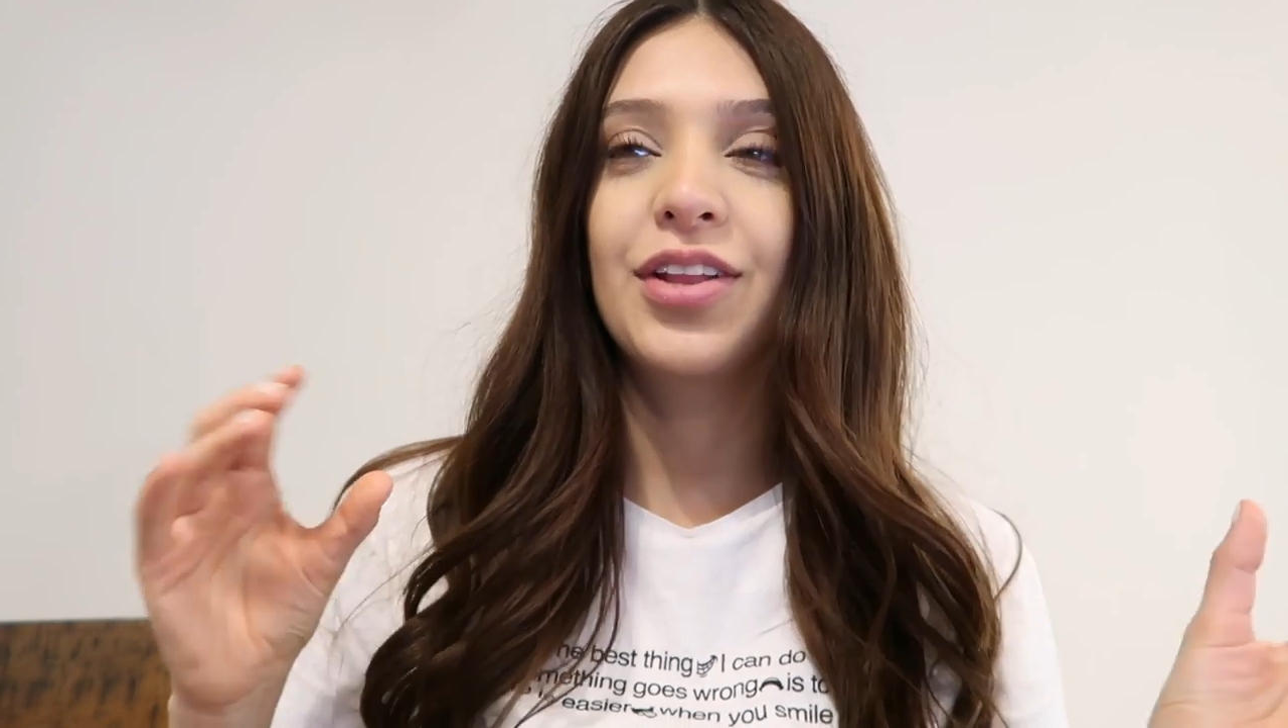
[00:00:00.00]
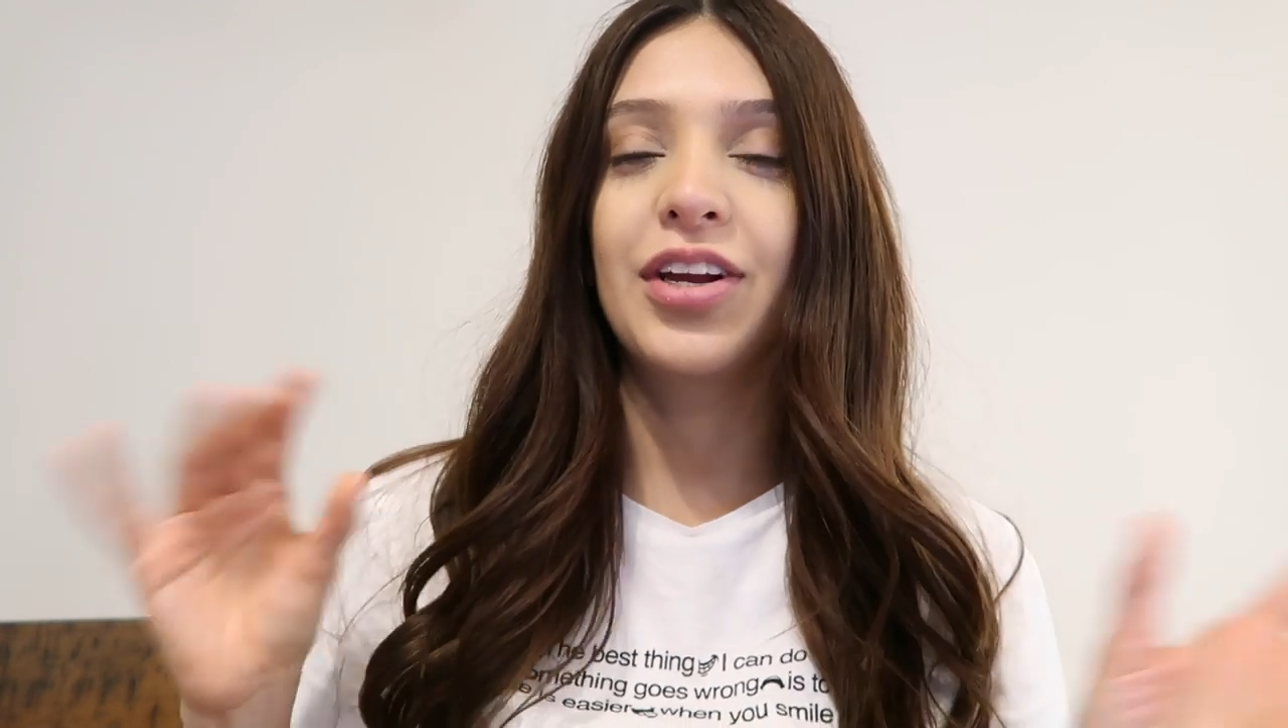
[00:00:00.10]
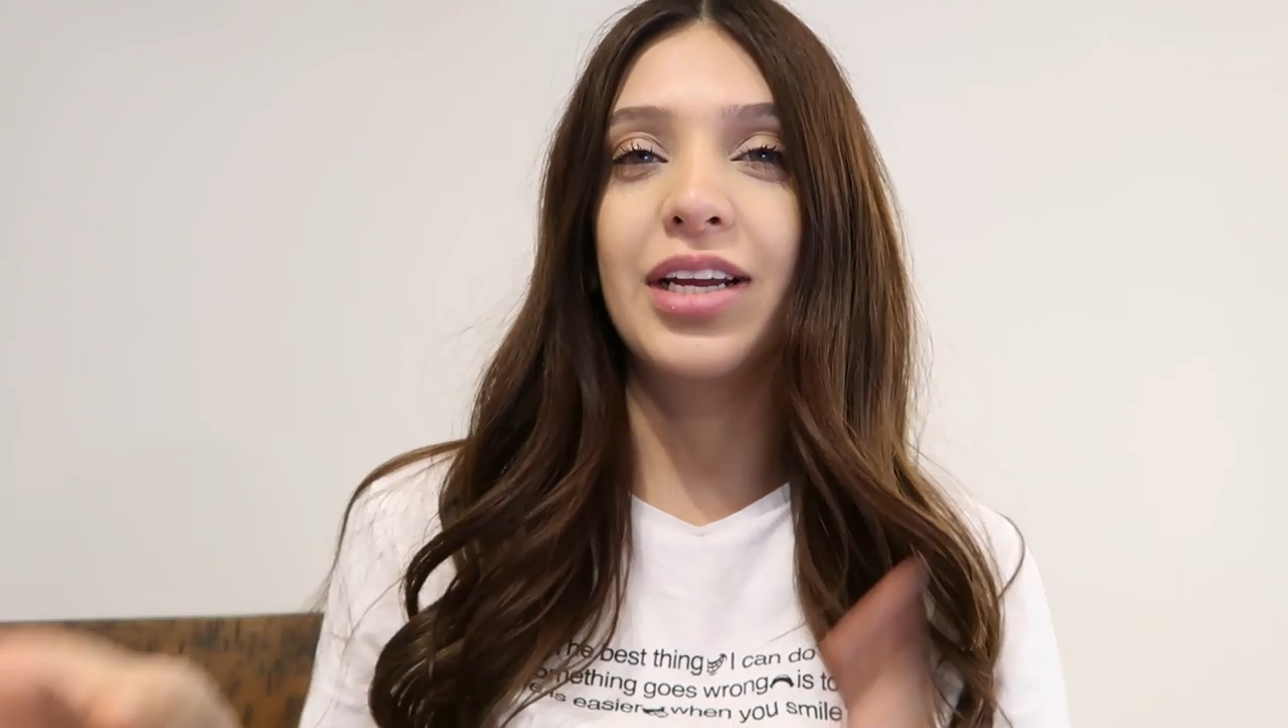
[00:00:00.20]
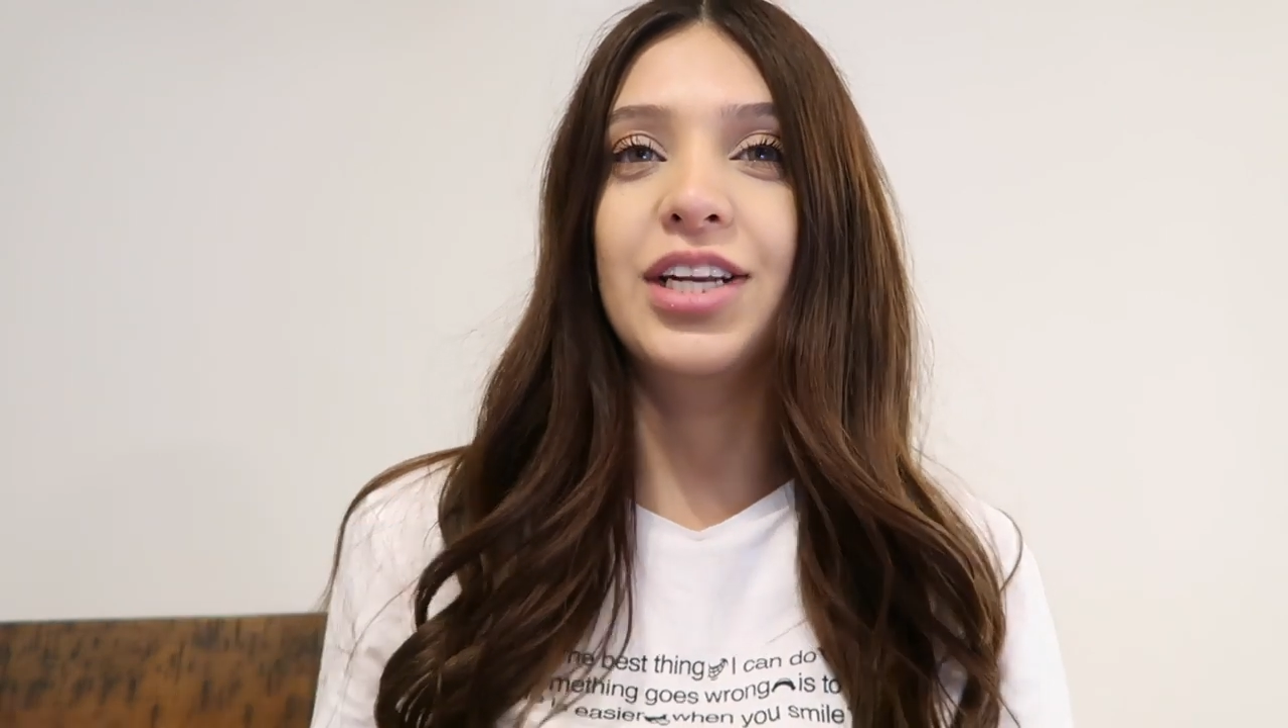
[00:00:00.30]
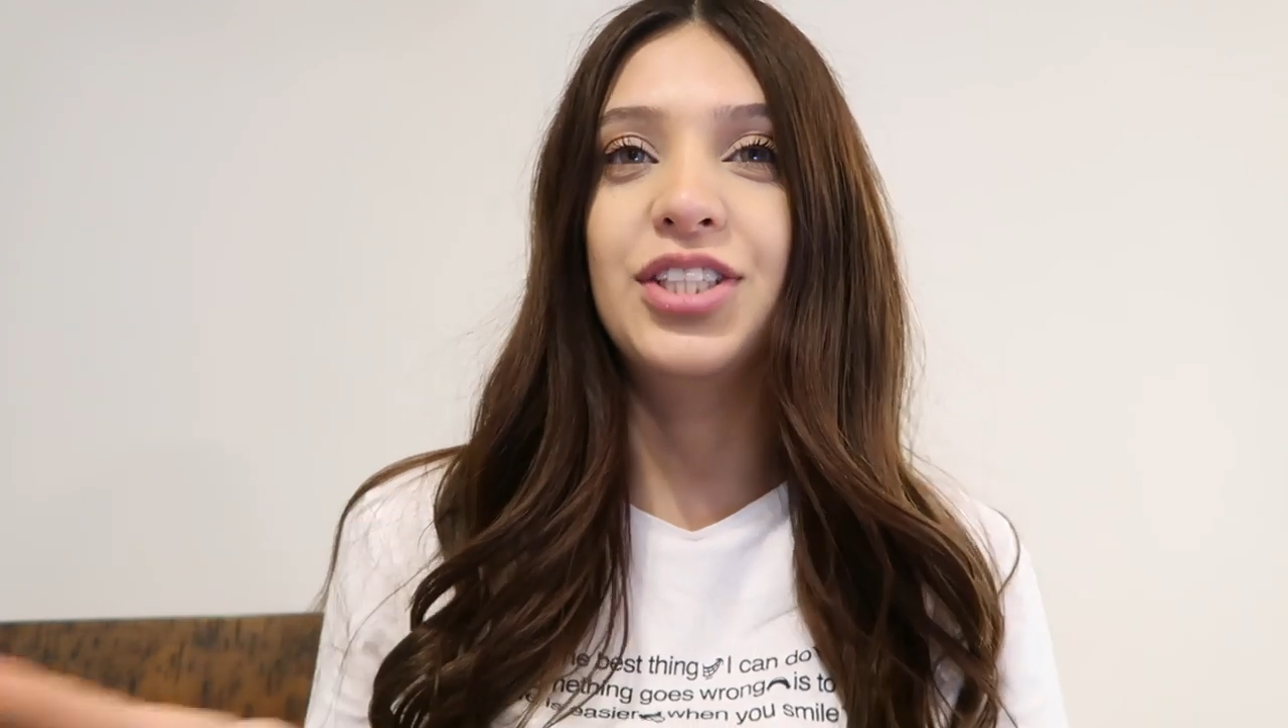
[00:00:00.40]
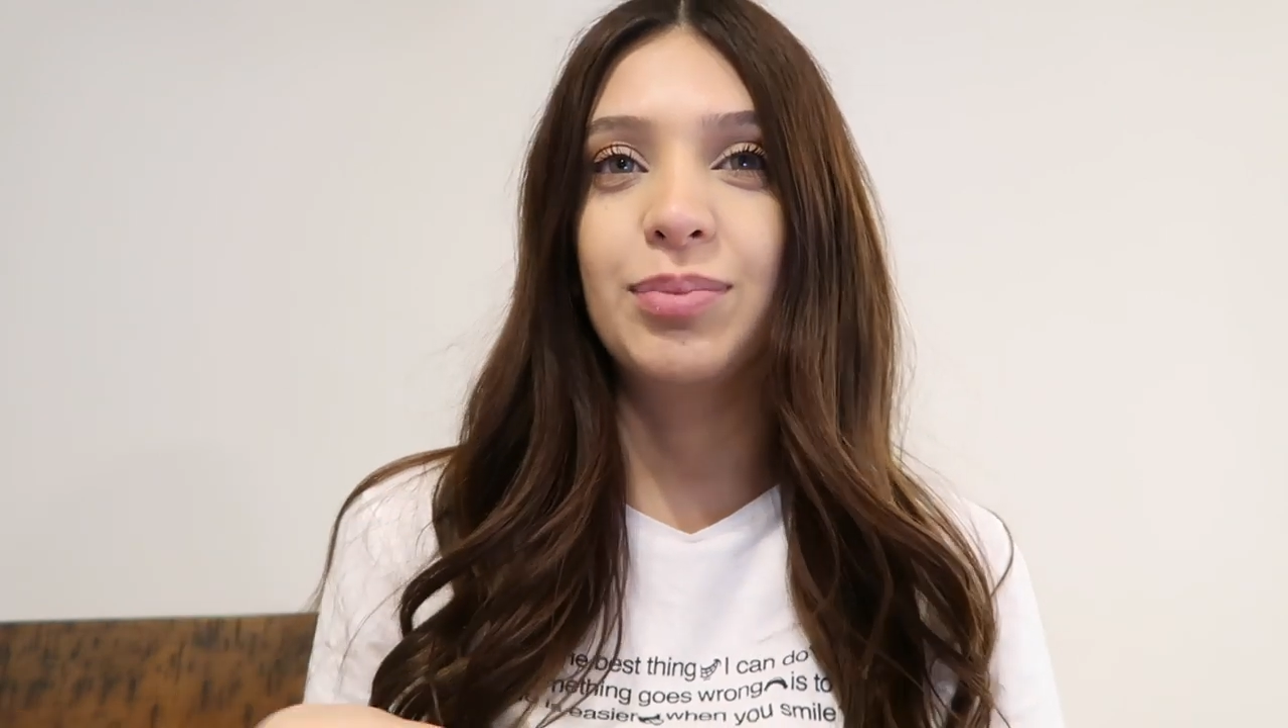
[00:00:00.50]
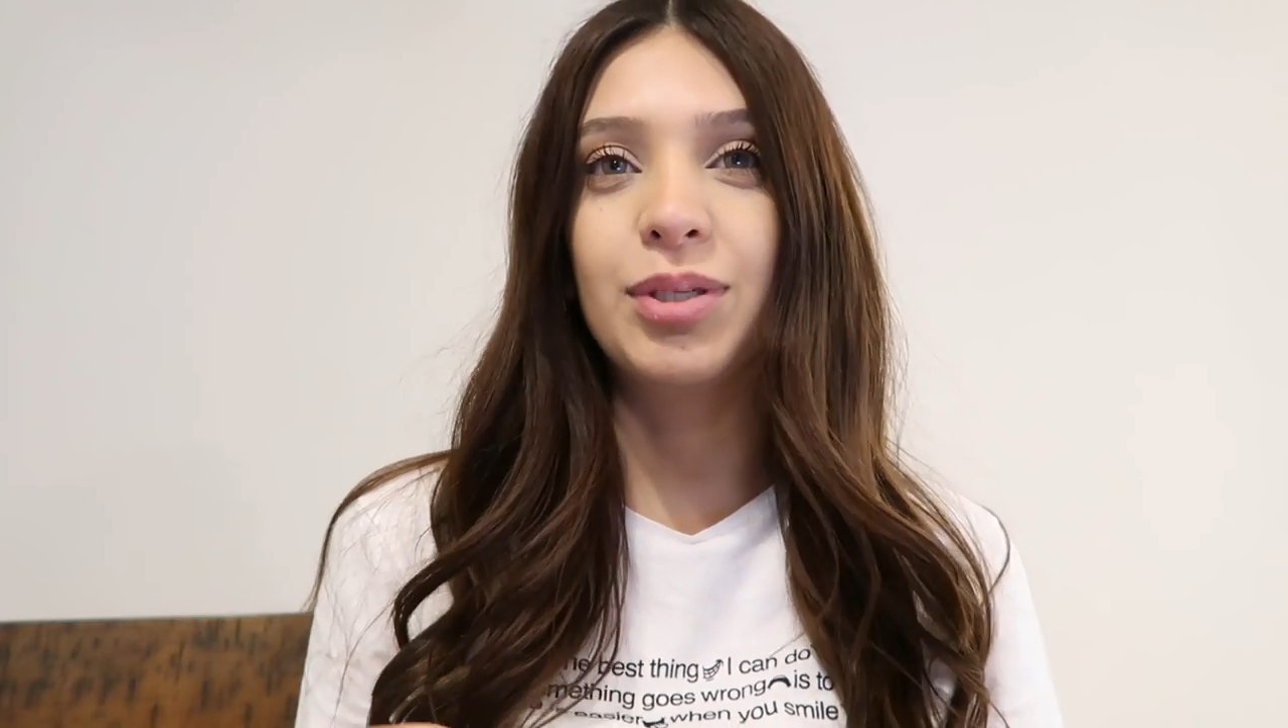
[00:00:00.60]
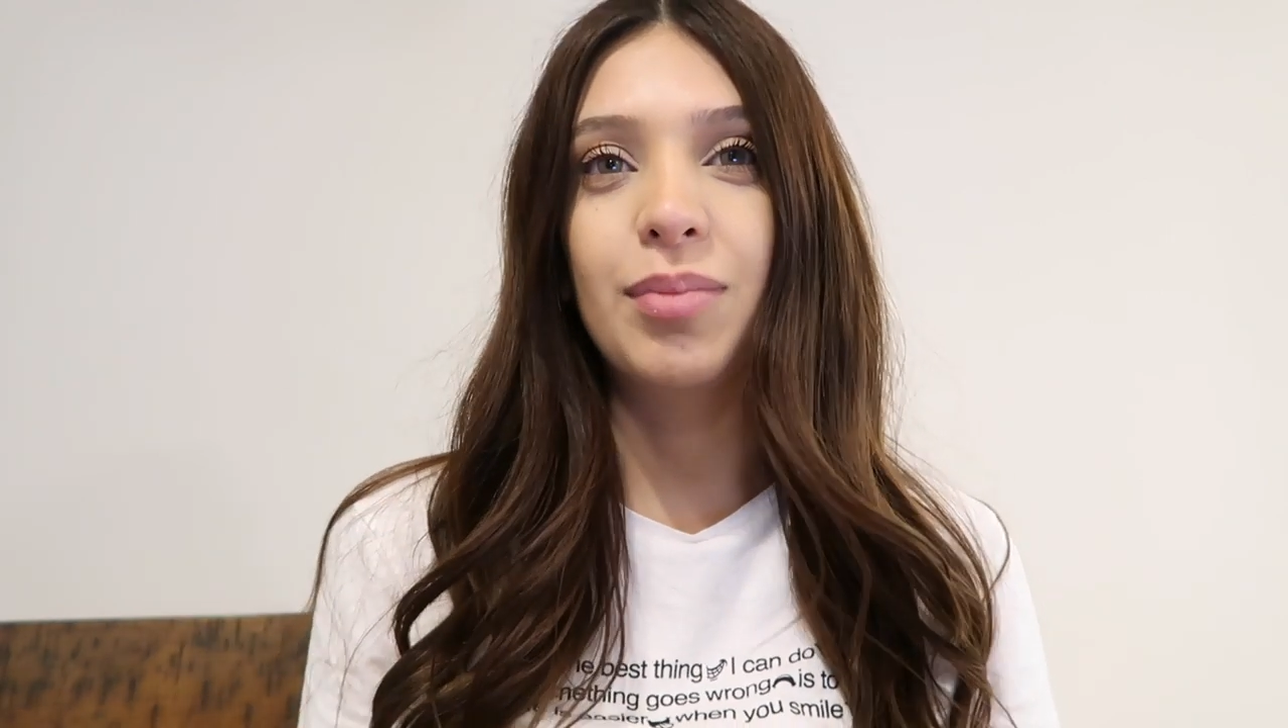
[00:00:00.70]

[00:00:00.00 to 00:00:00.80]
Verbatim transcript: they're gonna ship